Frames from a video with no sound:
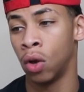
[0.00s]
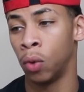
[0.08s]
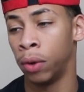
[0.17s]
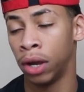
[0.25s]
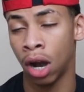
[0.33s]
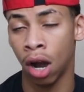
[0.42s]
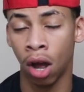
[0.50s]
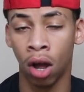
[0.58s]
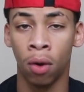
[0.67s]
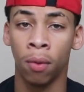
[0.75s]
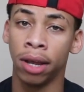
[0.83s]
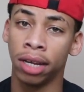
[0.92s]
we are
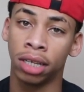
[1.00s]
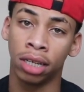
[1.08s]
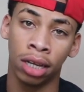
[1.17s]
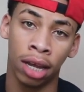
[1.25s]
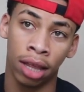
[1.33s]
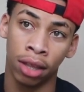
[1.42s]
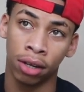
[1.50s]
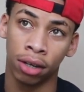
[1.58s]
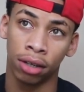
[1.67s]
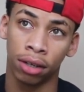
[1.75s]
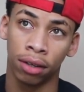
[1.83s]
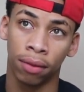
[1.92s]
always together,
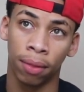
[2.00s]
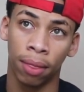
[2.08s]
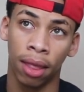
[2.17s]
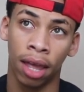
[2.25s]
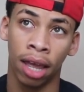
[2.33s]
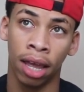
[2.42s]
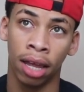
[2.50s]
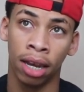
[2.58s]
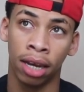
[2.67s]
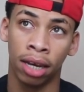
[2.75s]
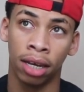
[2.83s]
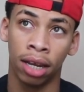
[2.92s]

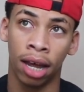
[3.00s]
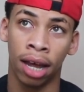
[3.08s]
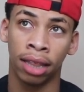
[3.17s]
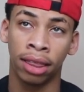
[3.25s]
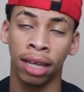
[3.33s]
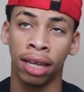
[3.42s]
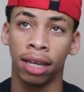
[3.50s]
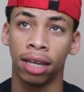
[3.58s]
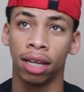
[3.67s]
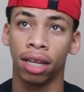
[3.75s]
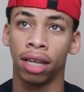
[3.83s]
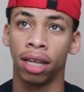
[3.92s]
and I
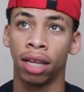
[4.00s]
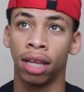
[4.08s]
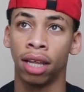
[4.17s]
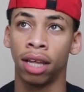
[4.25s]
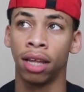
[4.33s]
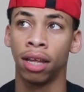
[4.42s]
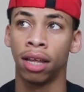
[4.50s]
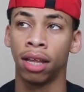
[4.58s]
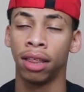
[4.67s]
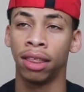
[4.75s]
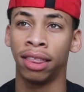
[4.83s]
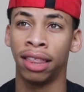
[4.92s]
think
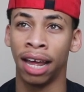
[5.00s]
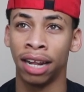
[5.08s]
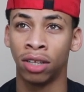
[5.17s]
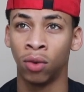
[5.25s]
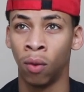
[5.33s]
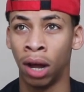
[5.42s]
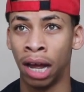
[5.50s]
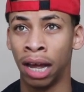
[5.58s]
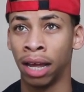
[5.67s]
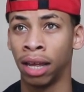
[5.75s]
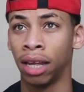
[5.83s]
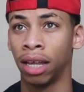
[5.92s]
that's
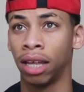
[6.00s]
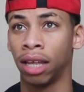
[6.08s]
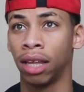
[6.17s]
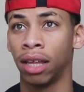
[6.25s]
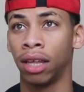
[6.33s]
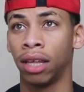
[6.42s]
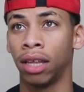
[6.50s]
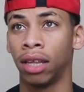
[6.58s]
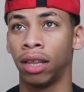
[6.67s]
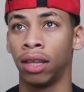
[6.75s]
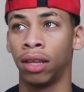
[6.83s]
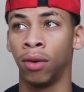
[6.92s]
why
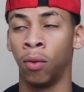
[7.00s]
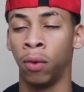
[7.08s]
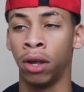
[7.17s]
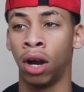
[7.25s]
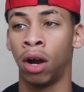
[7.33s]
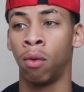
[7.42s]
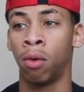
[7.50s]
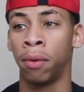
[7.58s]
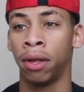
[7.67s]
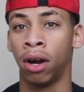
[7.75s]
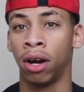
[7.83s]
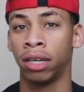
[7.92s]
we are where
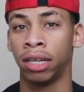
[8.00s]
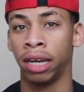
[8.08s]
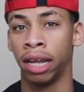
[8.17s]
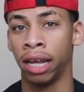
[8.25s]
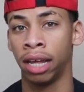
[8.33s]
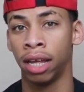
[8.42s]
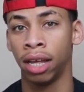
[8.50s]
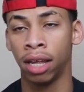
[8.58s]
we are today.